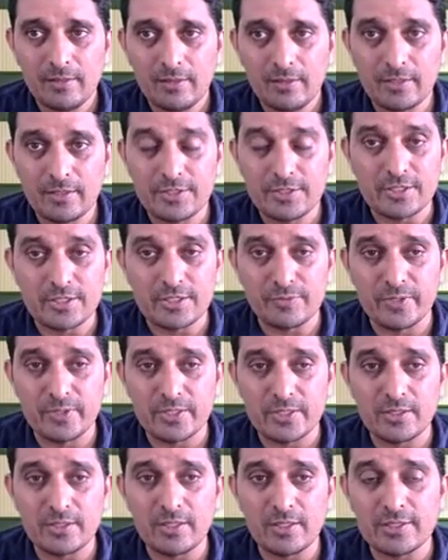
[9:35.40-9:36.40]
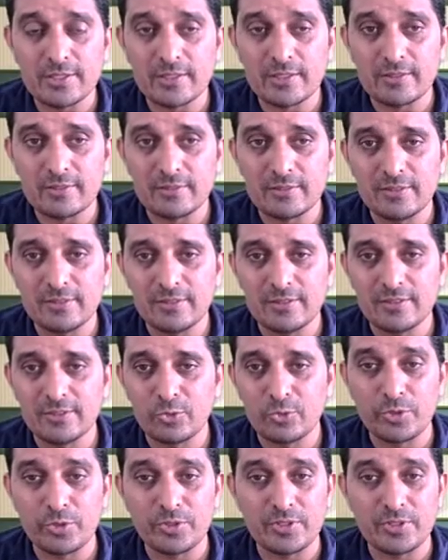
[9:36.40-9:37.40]
And this is the first class,
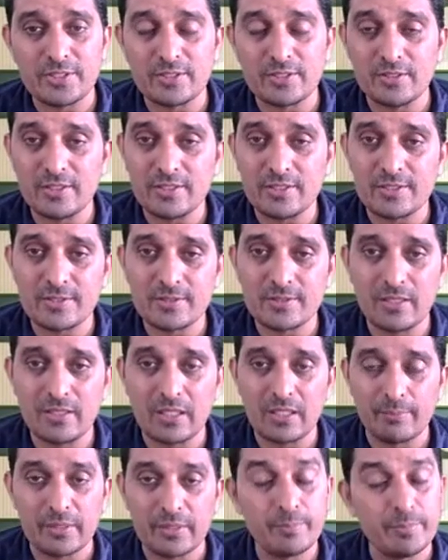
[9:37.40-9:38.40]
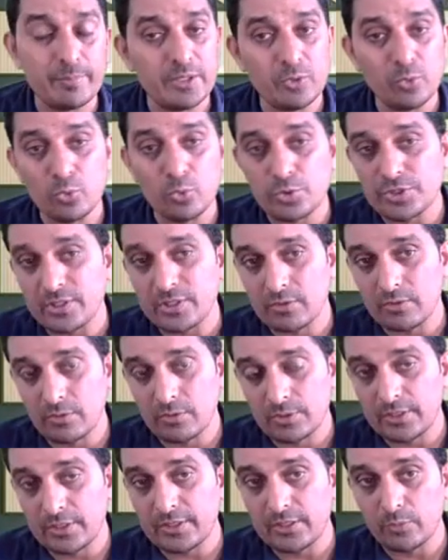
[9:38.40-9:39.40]
and during this class, I may be using
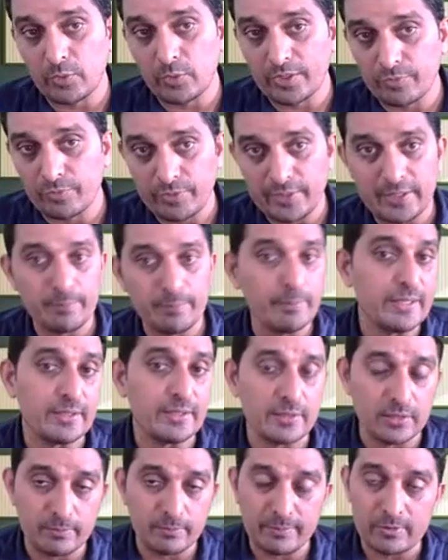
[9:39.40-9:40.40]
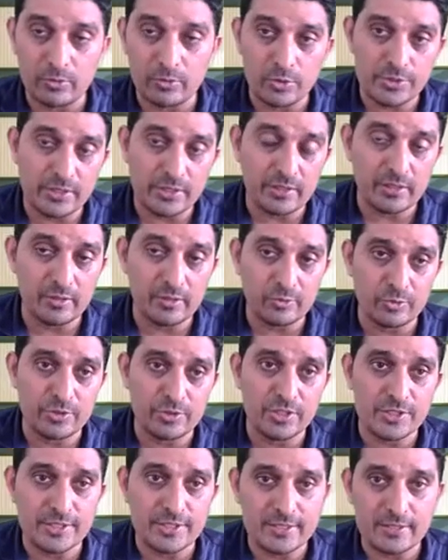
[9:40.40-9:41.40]
only the one-way method because I have to
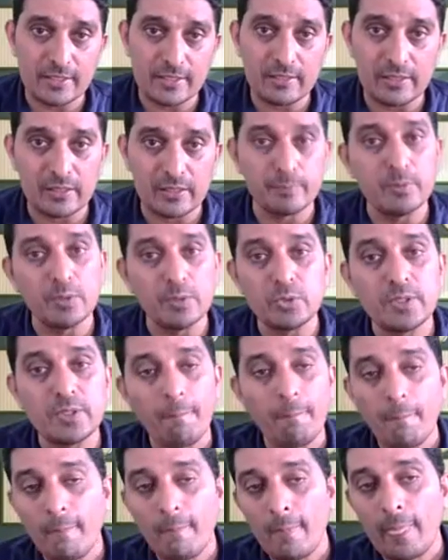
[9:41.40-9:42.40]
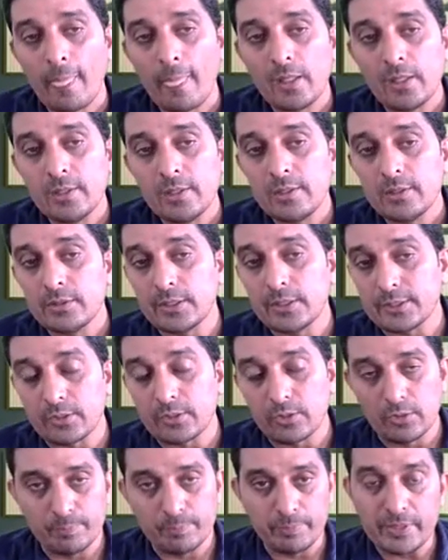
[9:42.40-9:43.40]
just tell about the
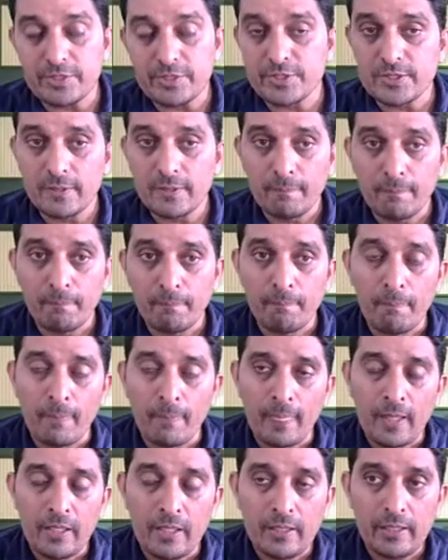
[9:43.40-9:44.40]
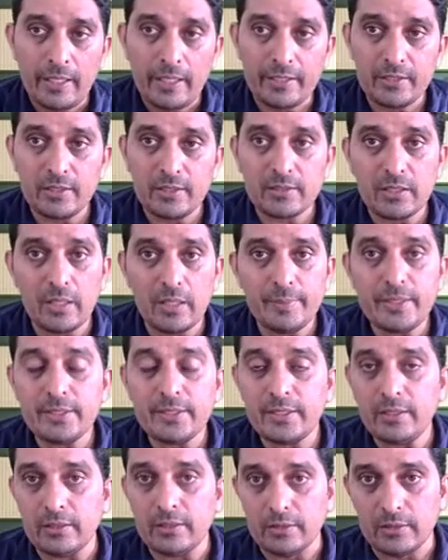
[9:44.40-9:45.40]
topics. And in the
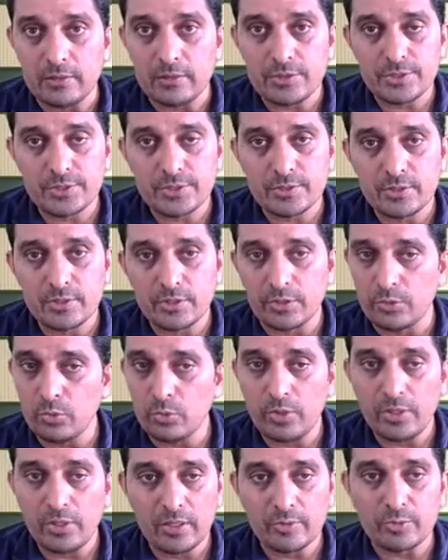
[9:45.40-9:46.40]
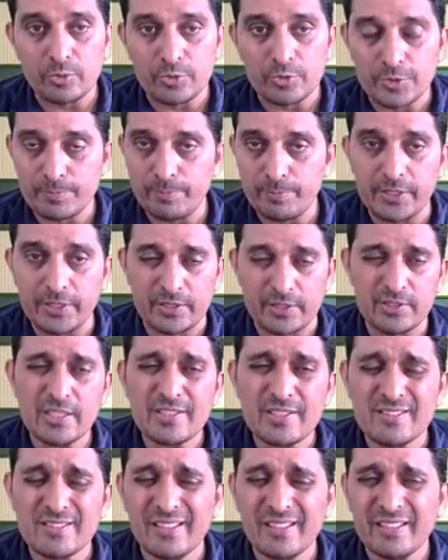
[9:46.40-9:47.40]
coming days, you have to speak
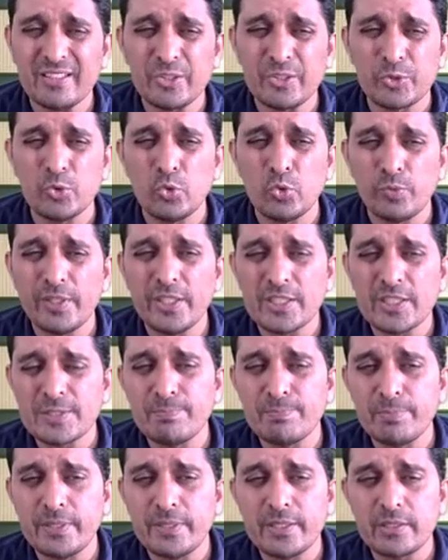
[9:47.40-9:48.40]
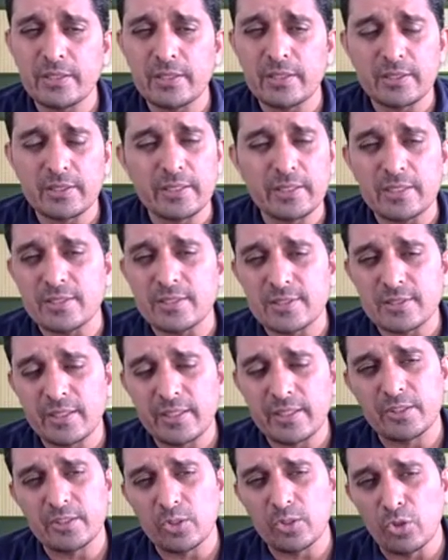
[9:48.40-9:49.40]
just like you were speaking
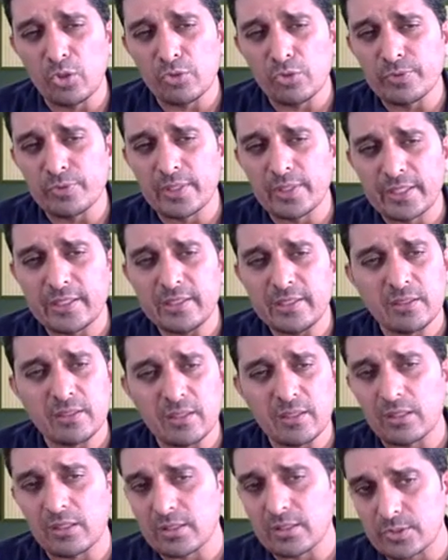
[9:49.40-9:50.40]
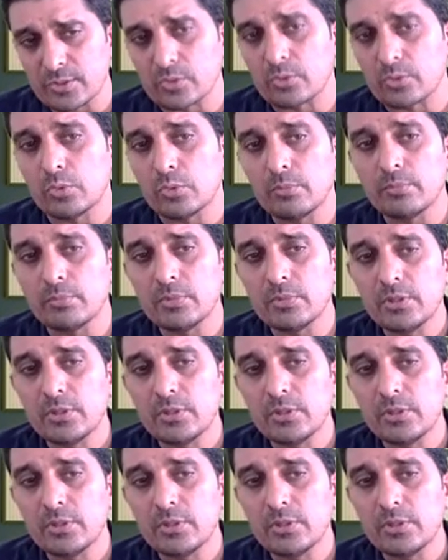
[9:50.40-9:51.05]
inside the offline classroom.